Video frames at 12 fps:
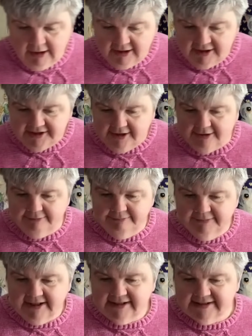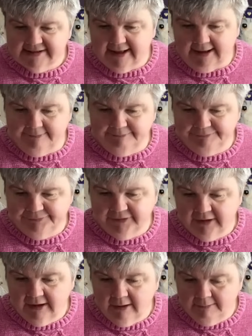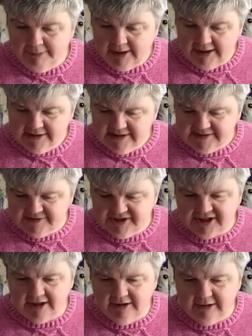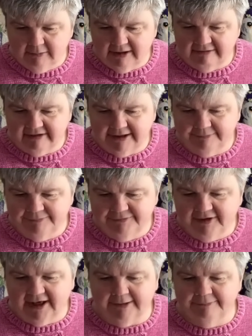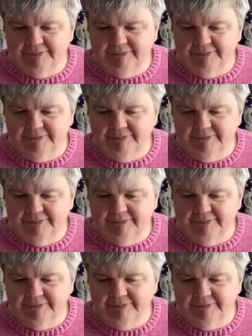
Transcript: So that's that. Plans for January. Right.